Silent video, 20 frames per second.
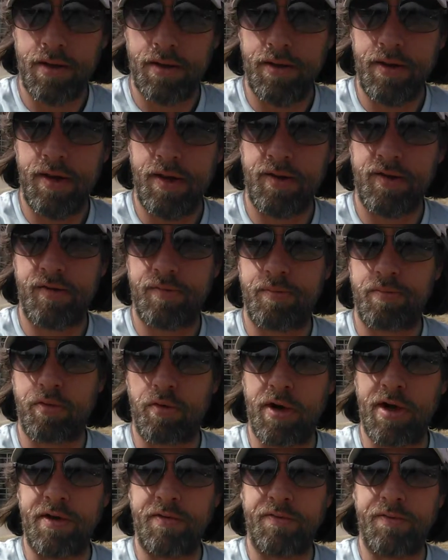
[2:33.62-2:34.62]
This
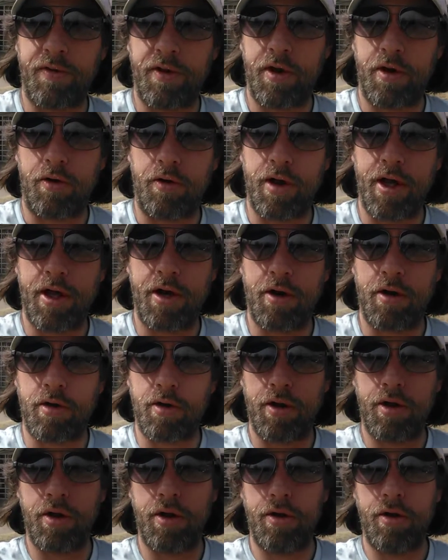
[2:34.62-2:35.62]
brief little
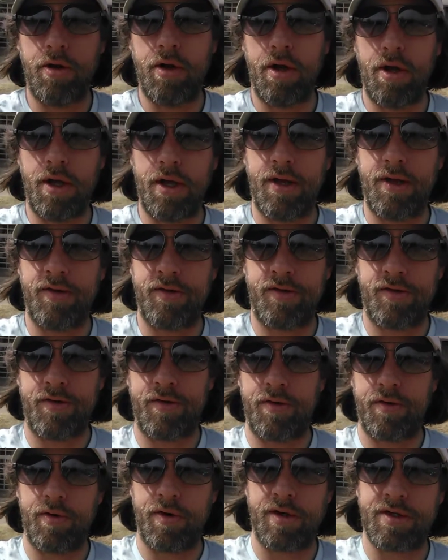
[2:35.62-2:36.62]
interlude is
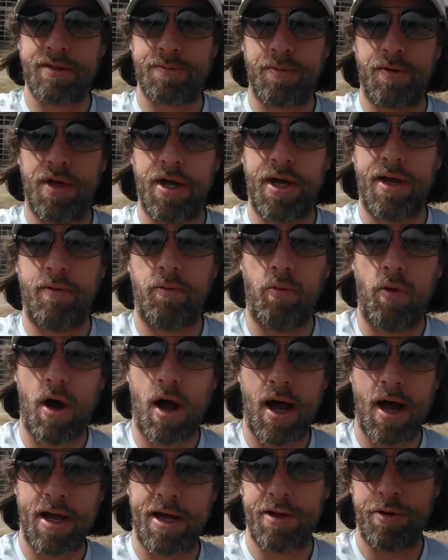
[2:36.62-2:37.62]
to explain
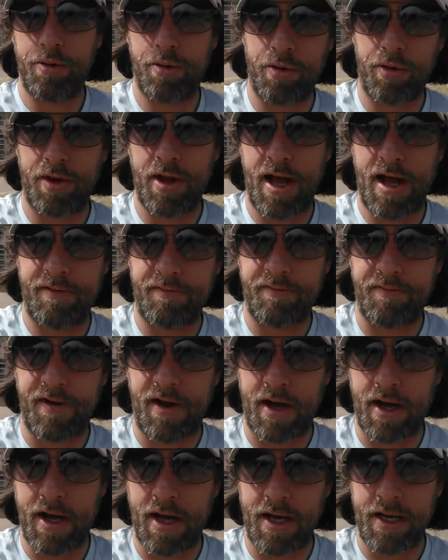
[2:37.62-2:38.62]
why you will not
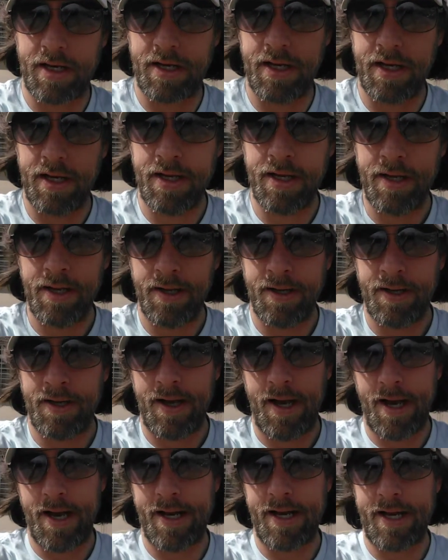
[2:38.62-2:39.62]
find
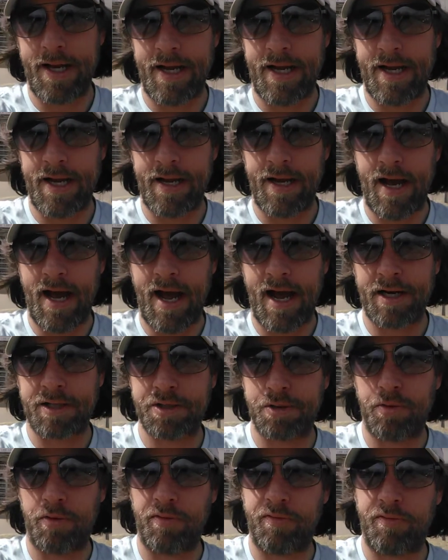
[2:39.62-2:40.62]
any
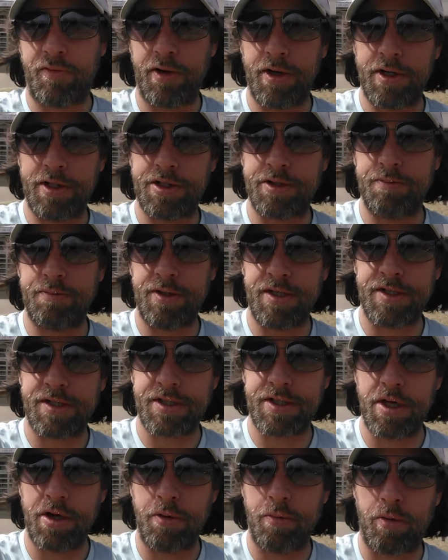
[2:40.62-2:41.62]
actual footage of me
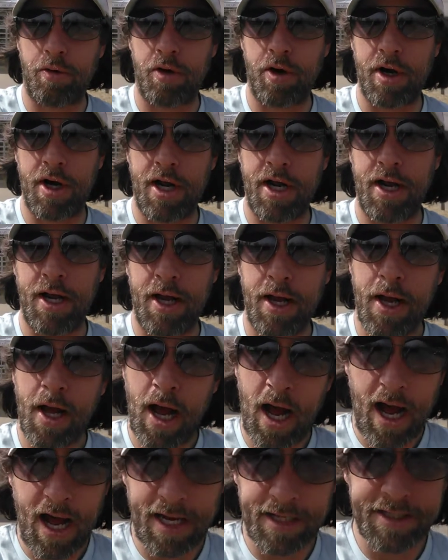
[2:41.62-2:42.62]
snowboarding.
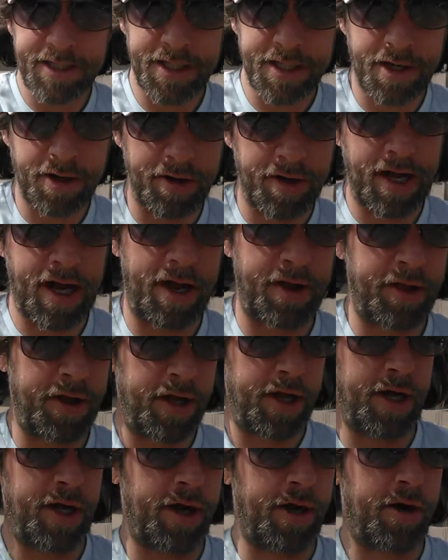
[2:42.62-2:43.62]
I did go down the
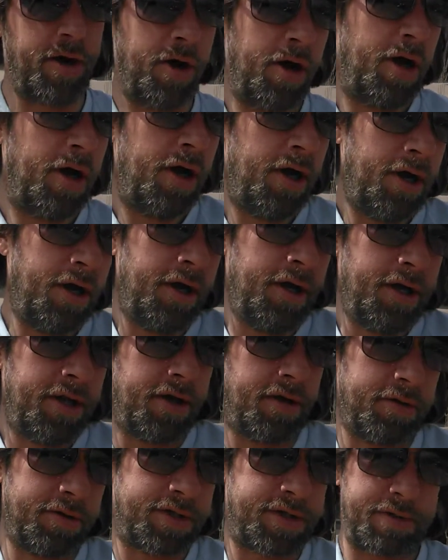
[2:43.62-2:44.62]
hill.
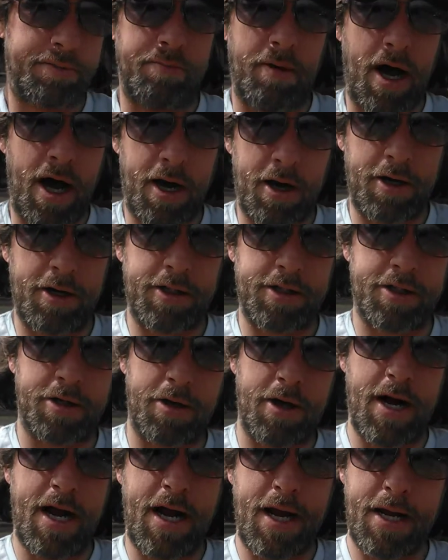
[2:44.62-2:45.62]
There was some moderate
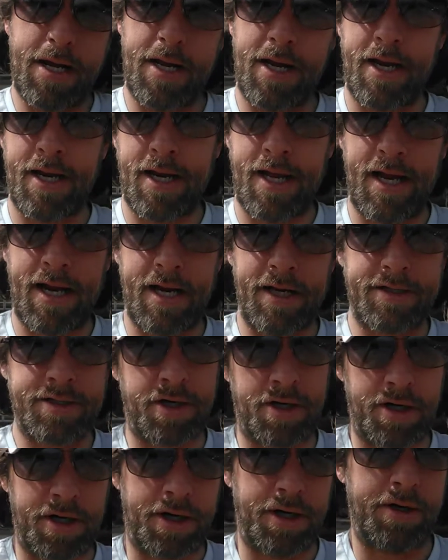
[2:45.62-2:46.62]
terrain, and then it
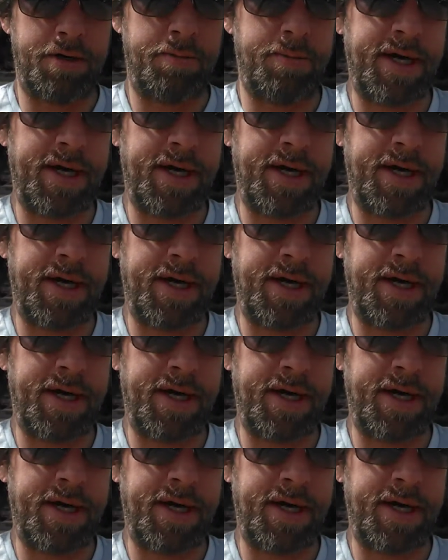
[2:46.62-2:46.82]
turned into